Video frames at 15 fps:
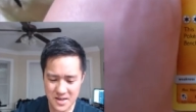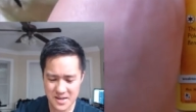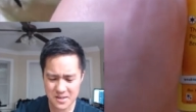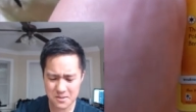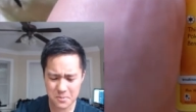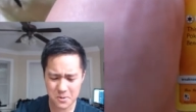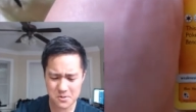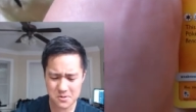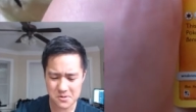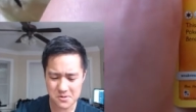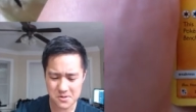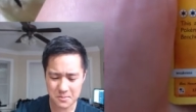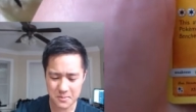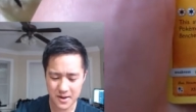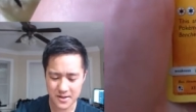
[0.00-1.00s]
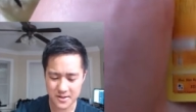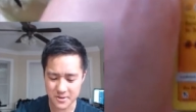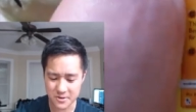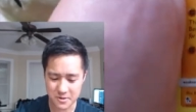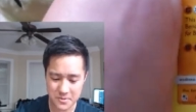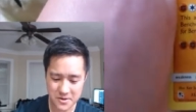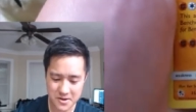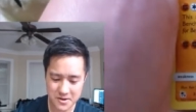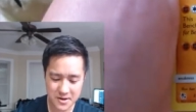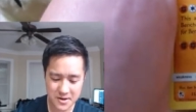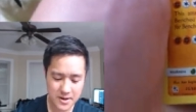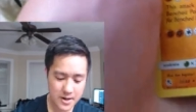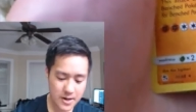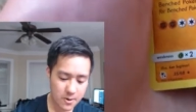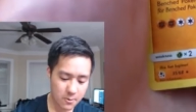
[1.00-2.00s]
As opposed to some kind of distributor.
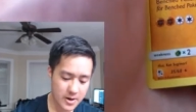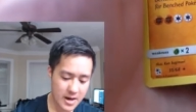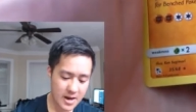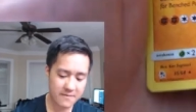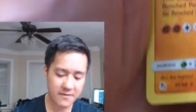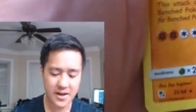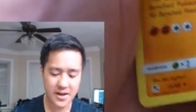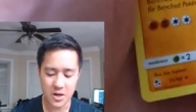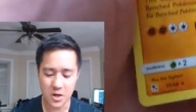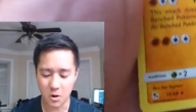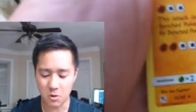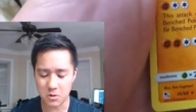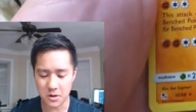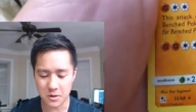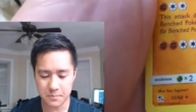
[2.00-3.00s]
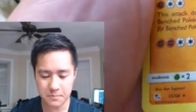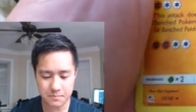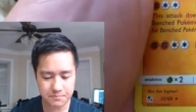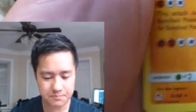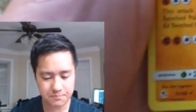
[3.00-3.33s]
We have a Golem.